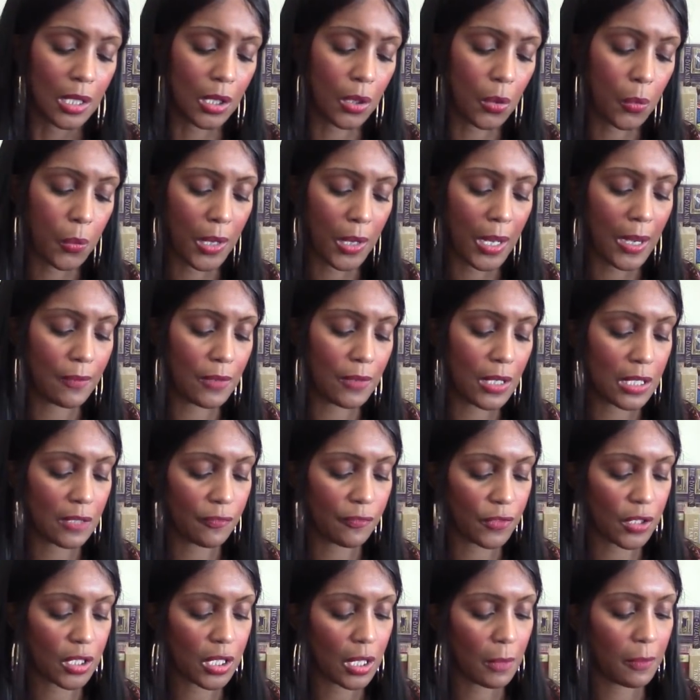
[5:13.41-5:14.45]
Aquarius,
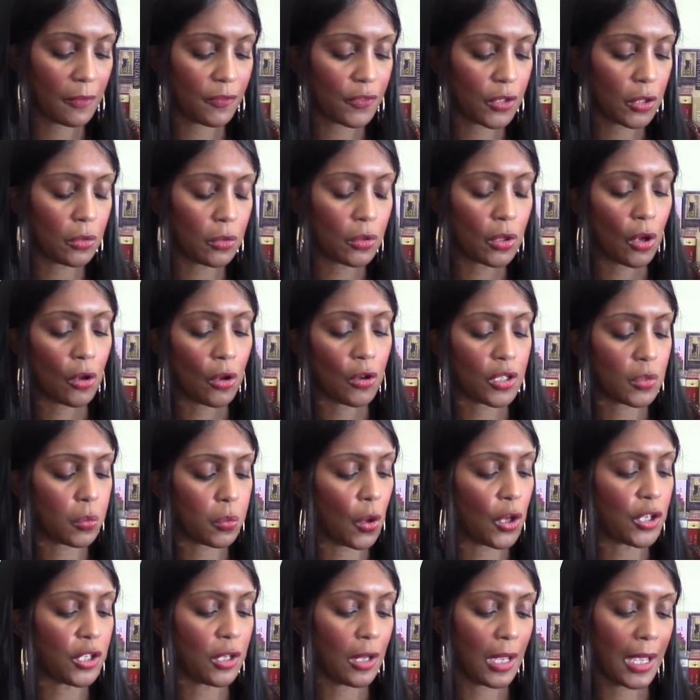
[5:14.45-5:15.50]
for some of you guys,
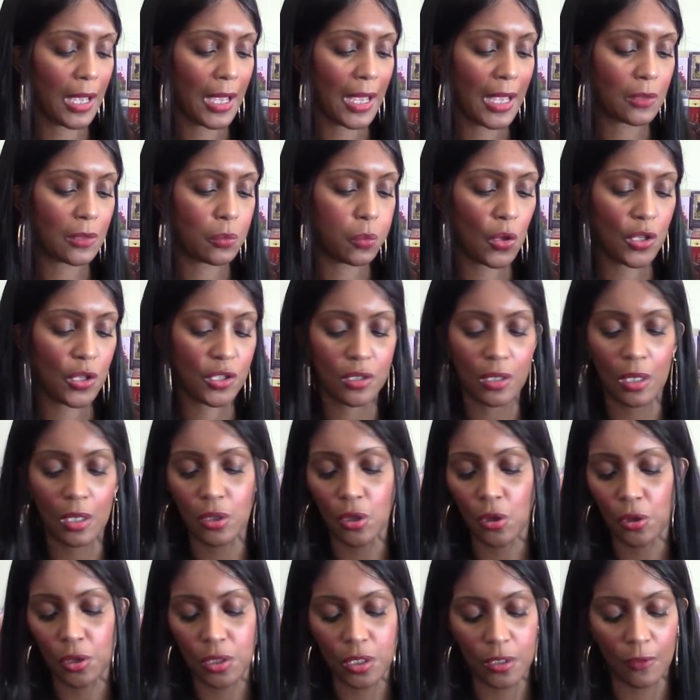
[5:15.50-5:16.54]
what you had was the
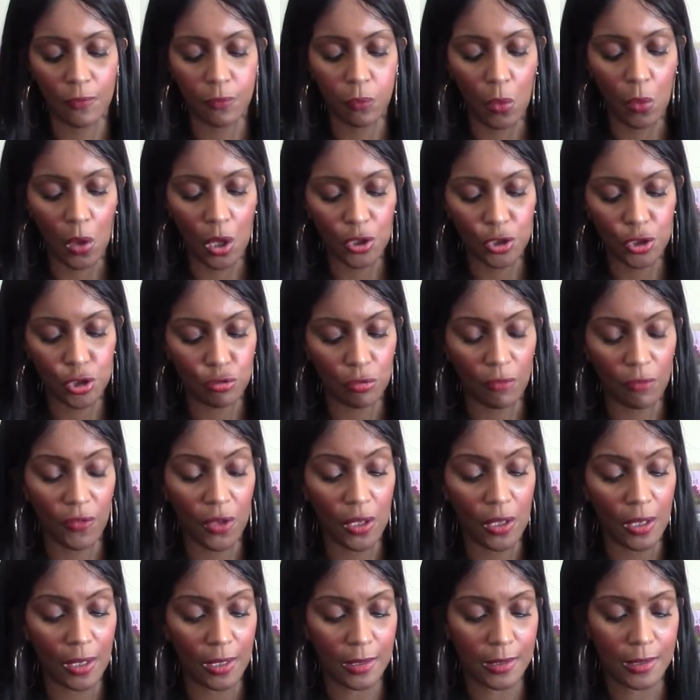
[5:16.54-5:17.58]
Knight of Wands
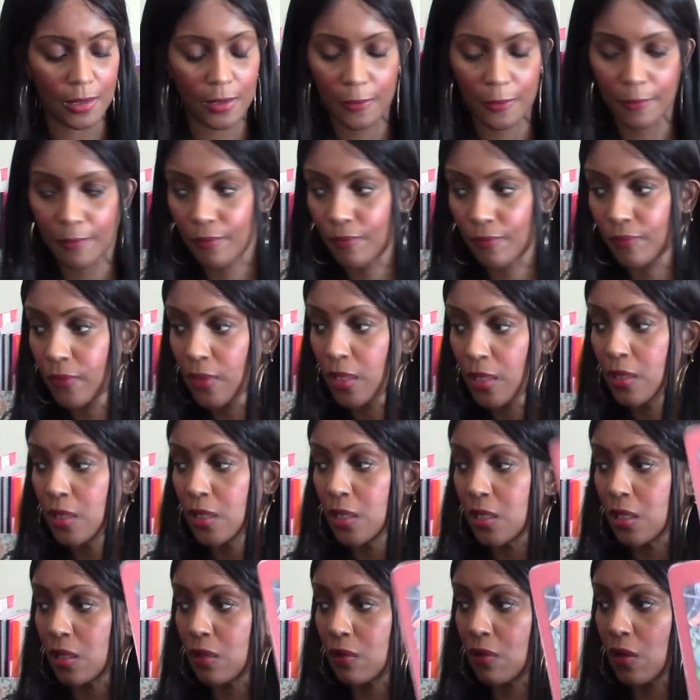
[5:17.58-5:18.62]
reversed.
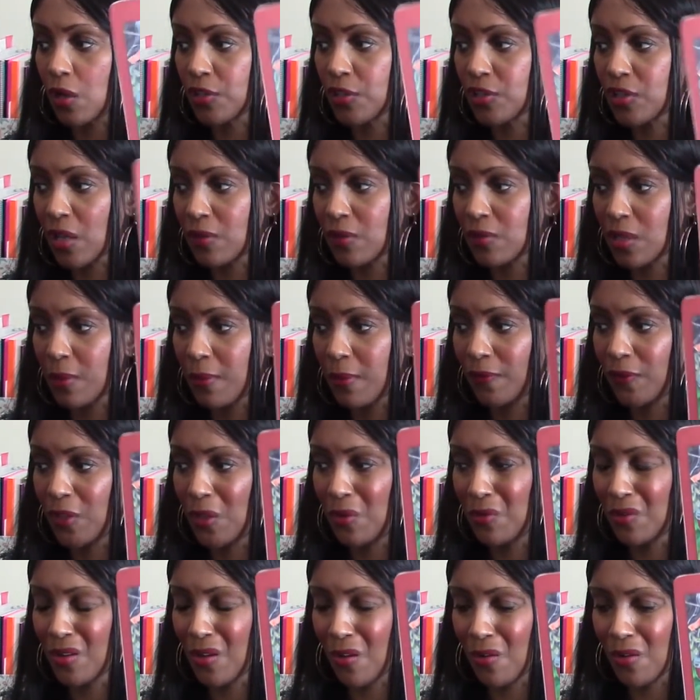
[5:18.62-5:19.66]
All right, so some of
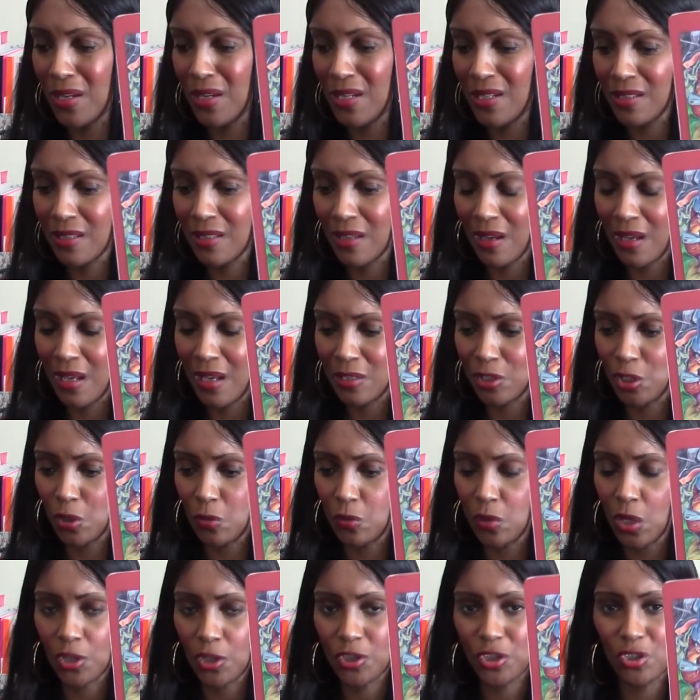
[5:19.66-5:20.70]
you guys, uh,
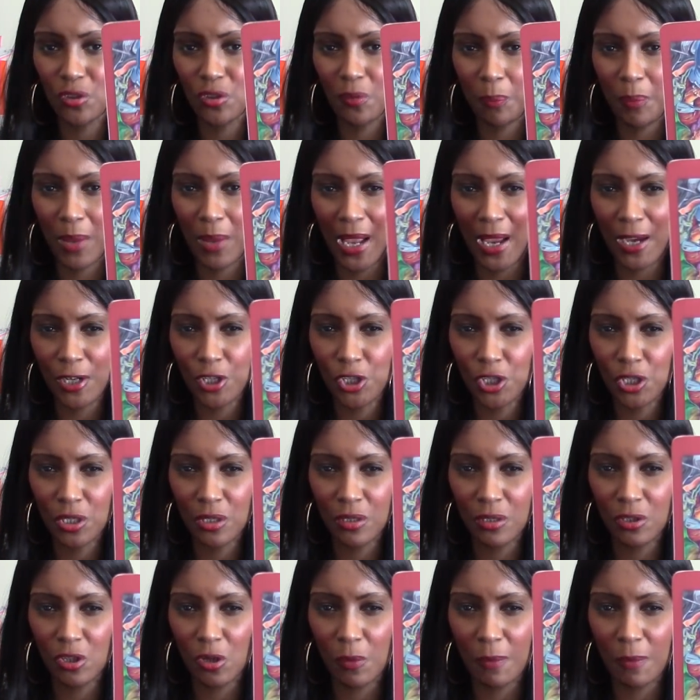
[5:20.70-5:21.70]
you lost your passion.